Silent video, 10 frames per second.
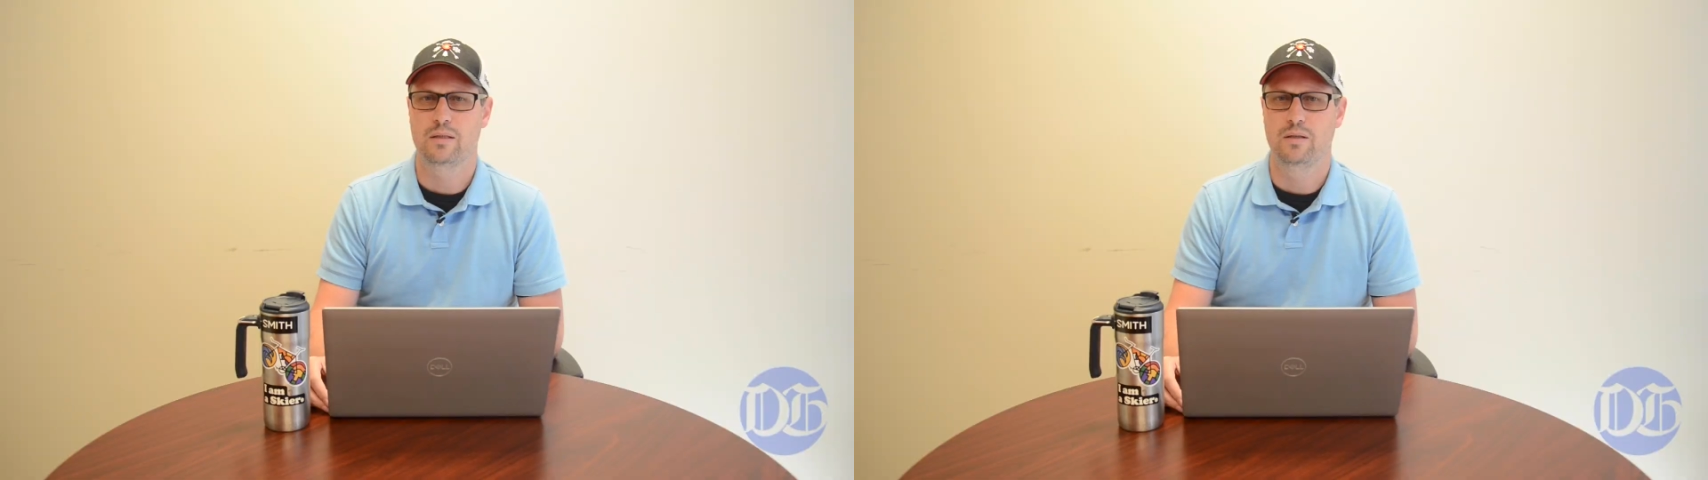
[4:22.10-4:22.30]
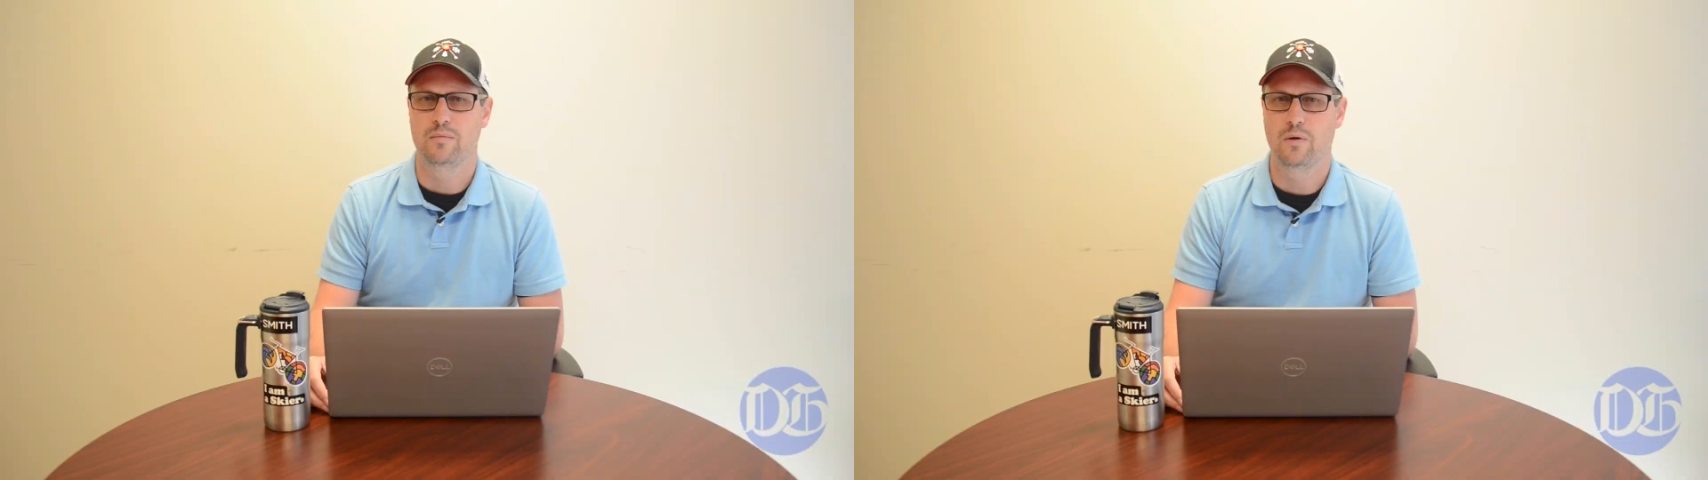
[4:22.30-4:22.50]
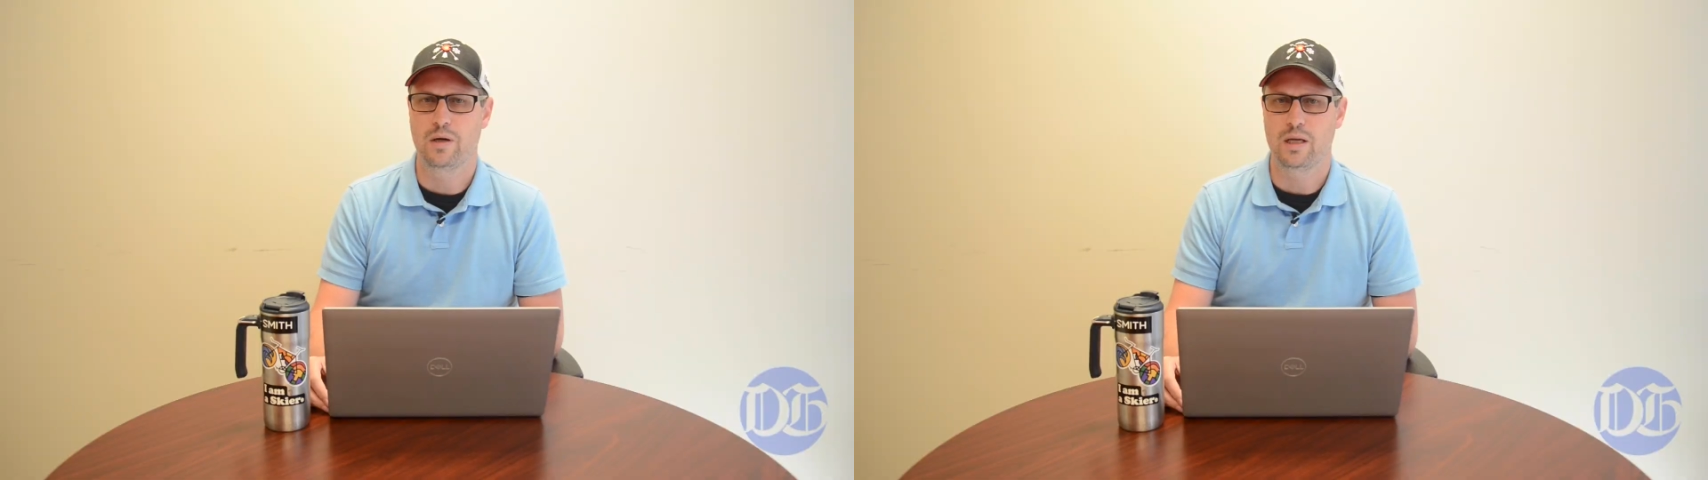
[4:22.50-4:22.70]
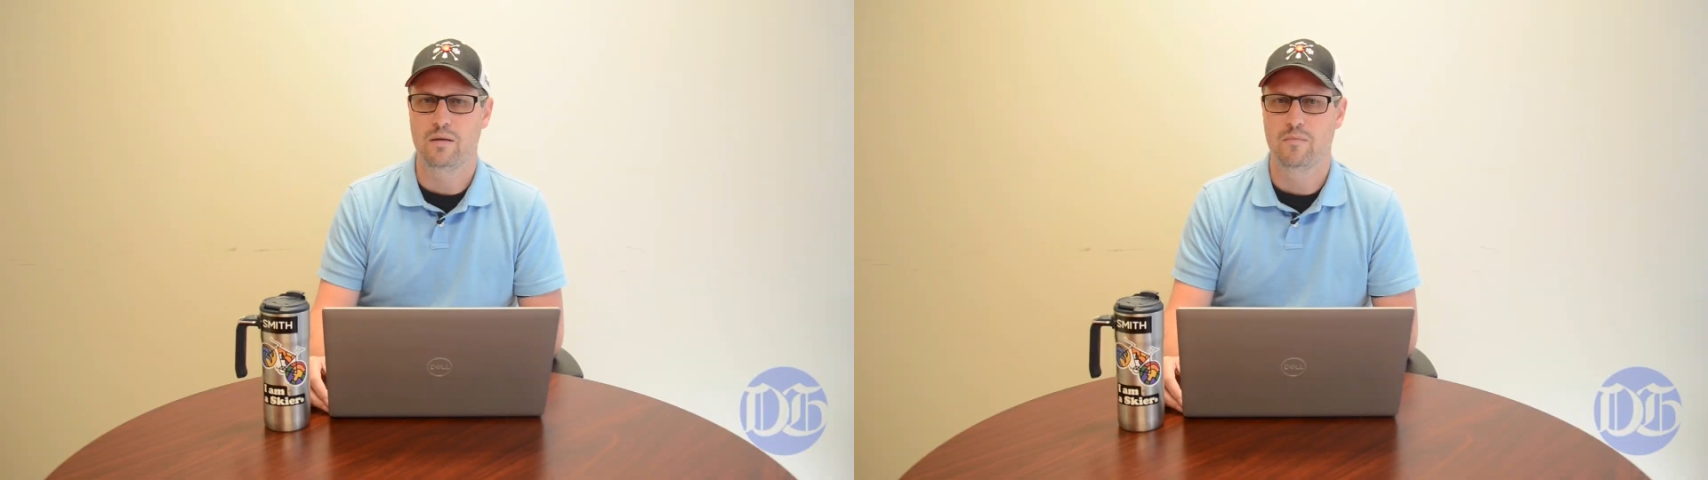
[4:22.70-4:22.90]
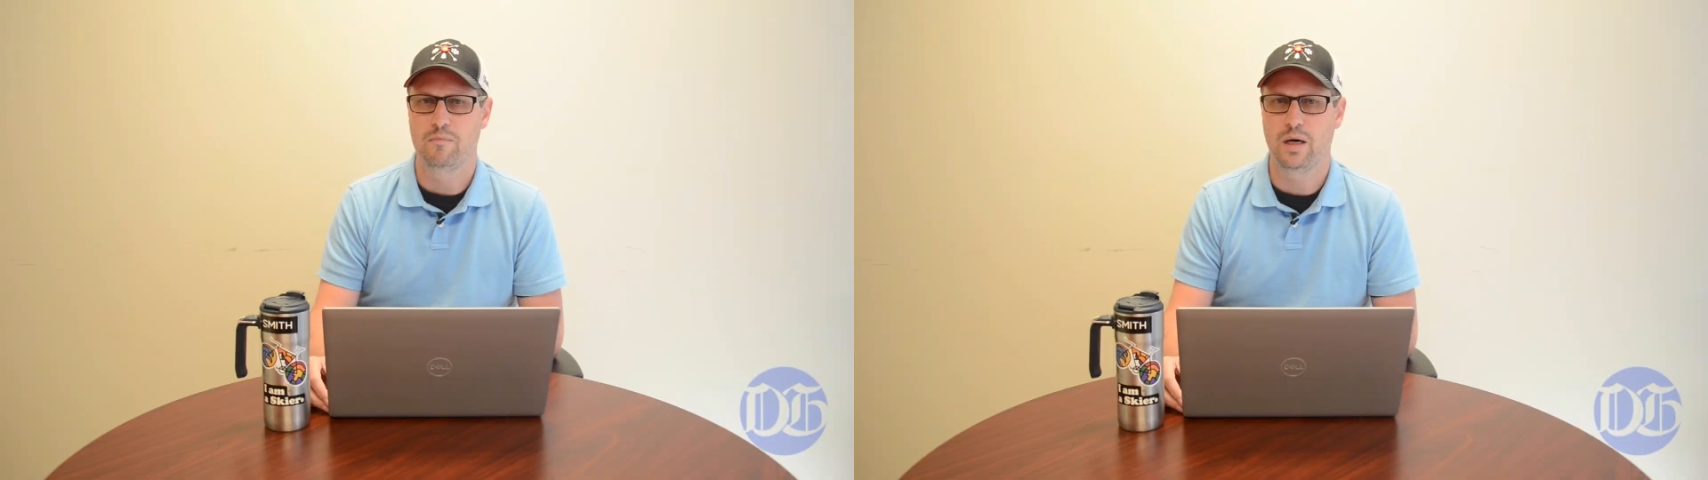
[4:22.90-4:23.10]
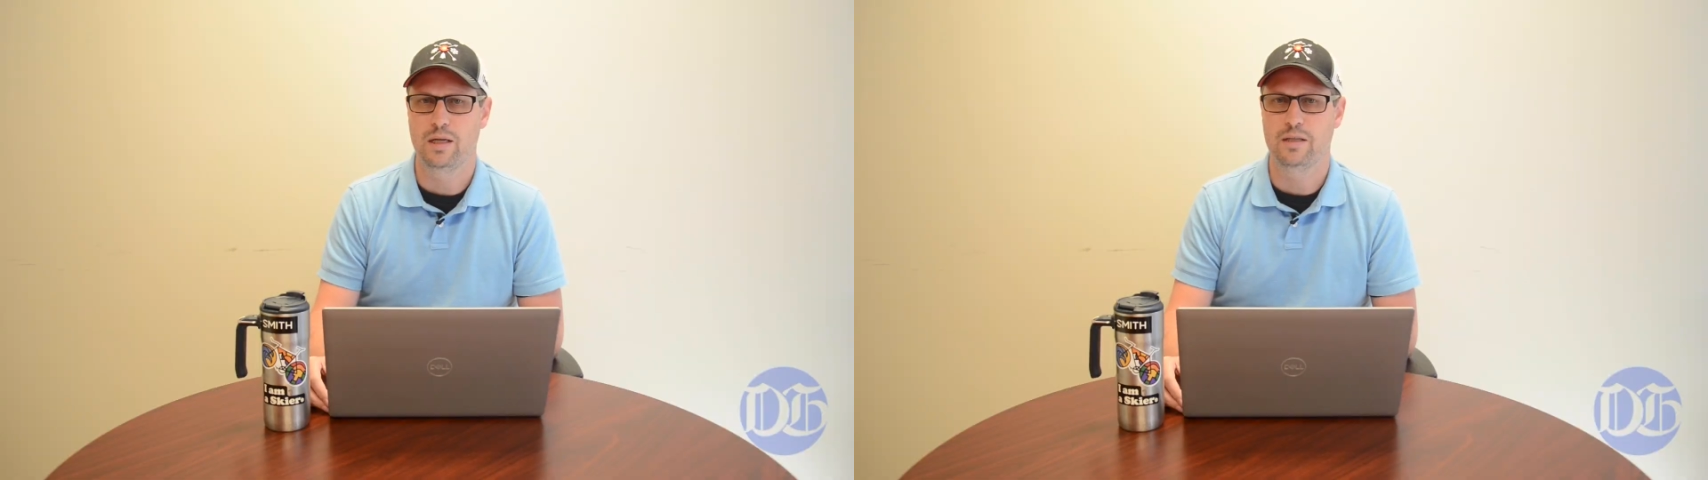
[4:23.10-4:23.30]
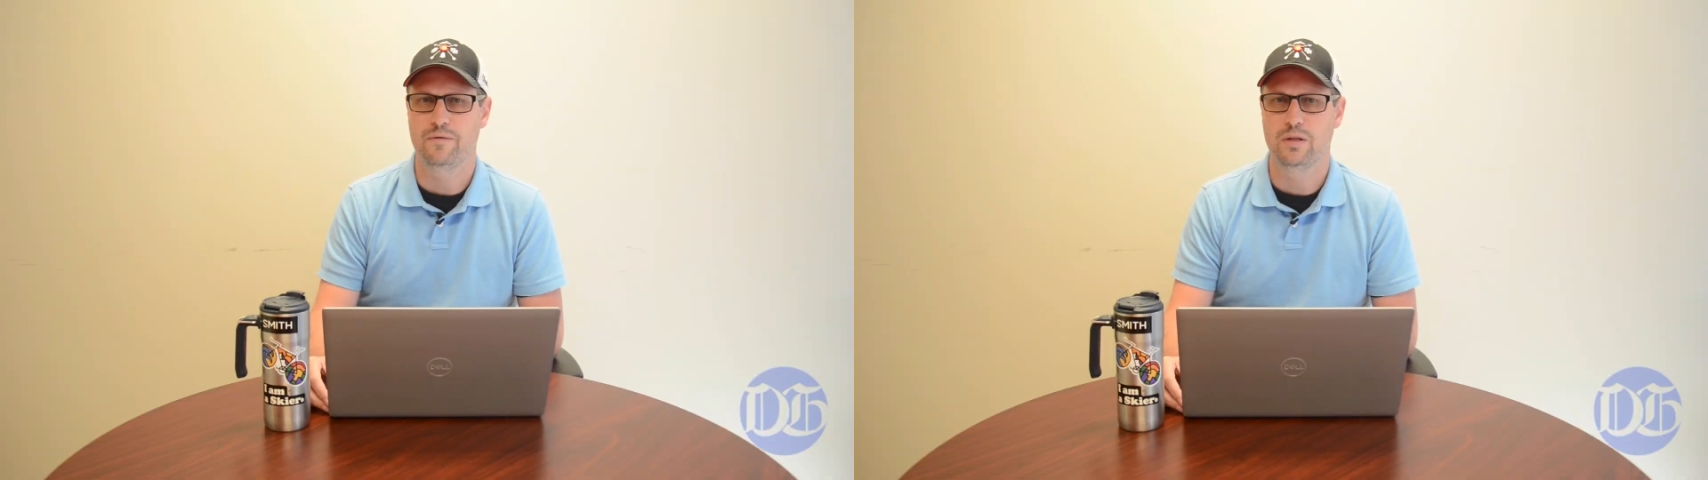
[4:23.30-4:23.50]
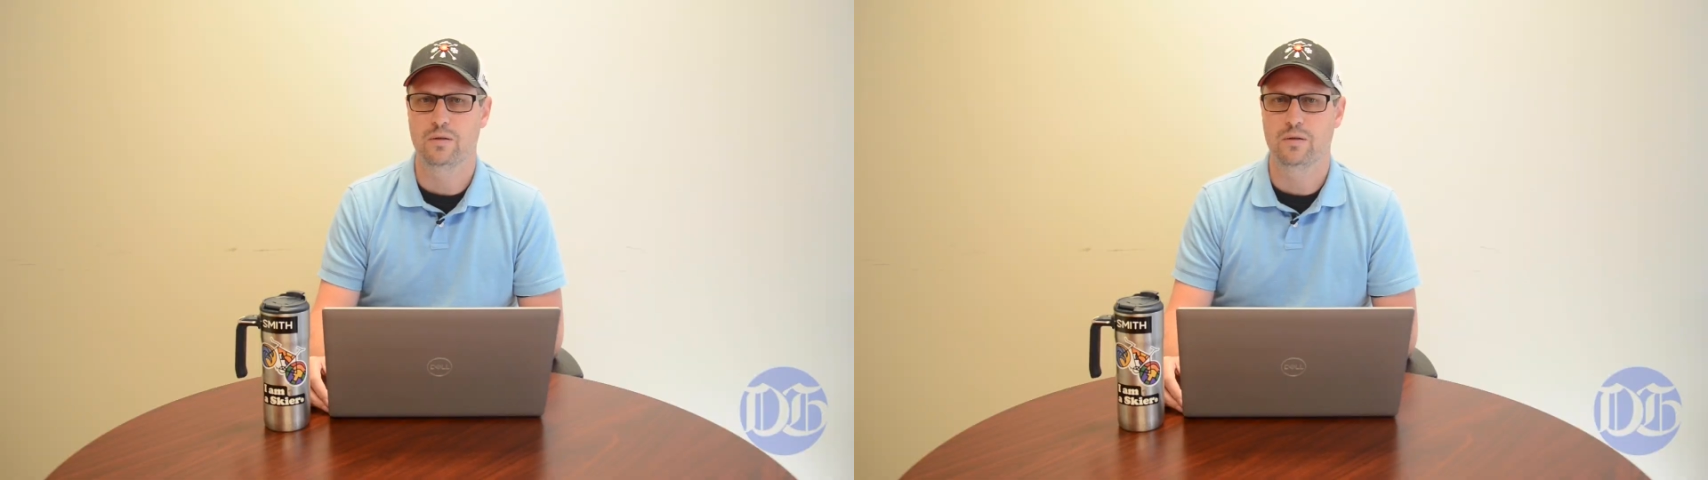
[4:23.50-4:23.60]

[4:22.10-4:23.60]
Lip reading: in the morning, but if you